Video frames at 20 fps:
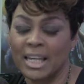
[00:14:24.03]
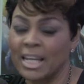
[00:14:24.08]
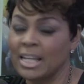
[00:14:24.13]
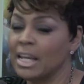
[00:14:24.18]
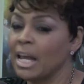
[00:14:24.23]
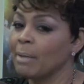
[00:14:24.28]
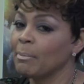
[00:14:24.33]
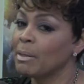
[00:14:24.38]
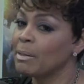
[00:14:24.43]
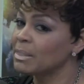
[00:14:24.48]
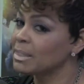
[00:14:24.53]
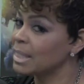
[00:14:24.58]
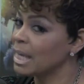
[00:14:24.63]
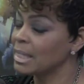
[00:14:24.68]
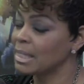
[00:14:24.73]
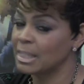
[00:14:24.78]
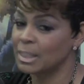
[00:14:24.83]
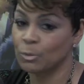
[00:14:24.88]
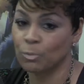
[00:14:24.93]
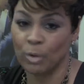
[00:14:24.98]
And I only say
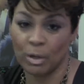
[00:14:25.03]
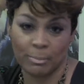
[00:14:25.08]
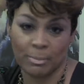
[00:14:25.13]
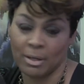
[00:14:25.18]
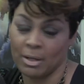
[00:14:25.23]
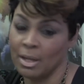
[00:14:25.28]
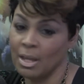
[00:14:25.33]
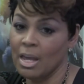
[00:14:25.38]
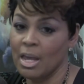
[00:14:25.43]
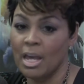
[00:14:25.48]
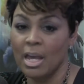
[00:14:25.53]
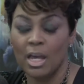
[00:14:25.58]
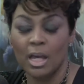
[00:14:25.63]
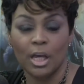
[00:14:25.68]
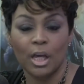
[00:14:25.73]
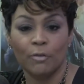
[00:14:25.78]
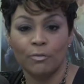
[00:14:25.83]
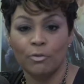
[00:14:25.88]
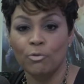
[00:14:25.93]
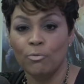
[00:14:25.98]
this, women,
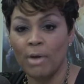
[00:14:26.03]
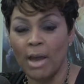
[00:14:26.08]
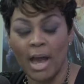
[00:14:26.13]
if you